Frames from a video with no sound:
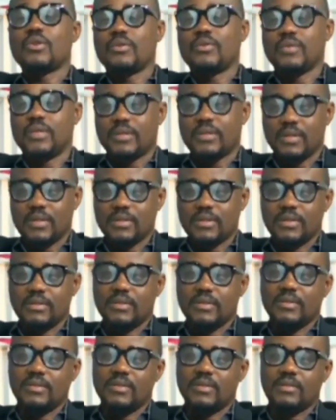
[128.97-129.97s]

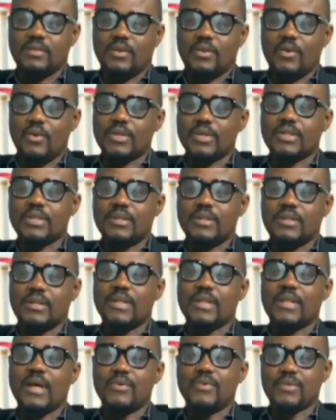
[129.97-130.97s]
the country,
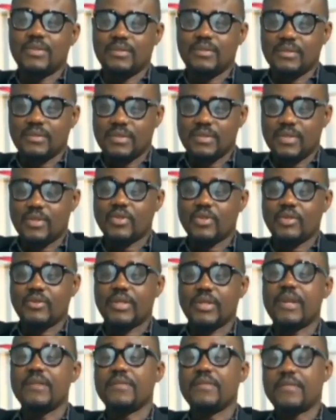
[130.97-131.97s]

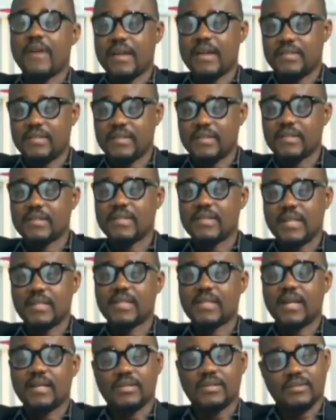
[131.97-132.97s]
3,630
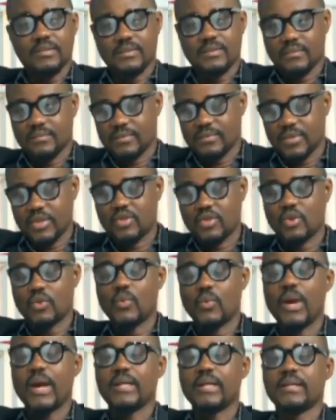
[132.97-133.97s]
centers
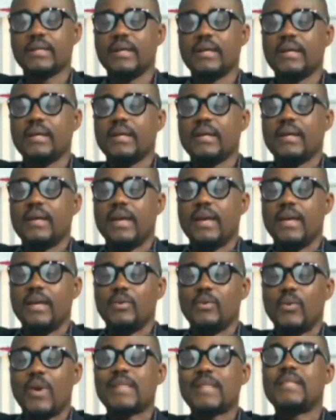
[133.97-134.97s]
nationwide.
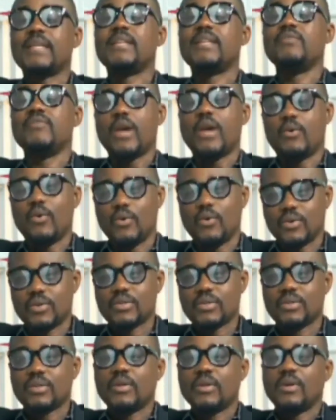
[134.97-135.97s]
And we are taking
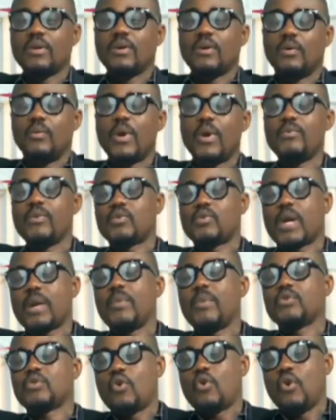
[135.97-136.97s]
records. When we talk about